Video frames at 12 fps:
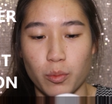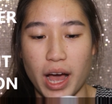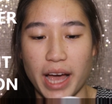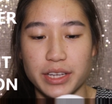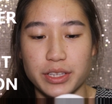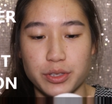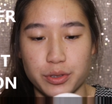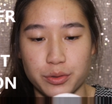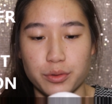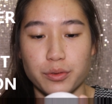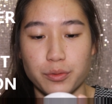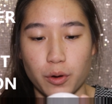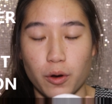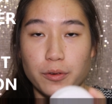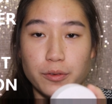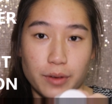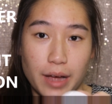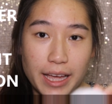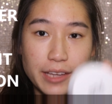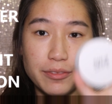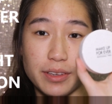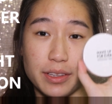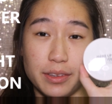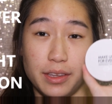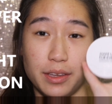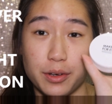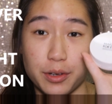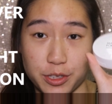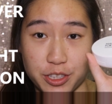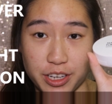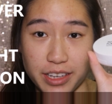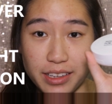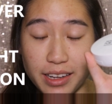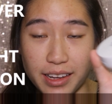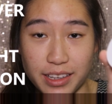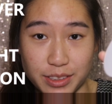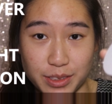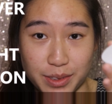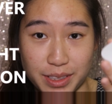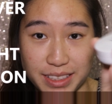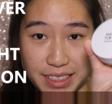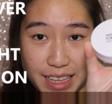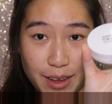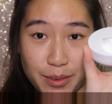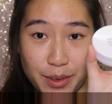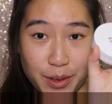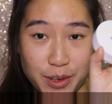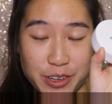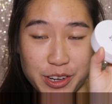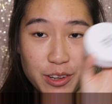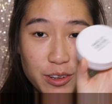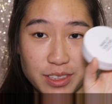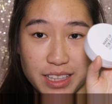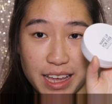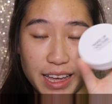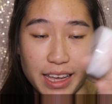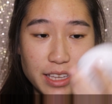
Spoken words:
Y245 in the cushion. So this is how the cushion looks like.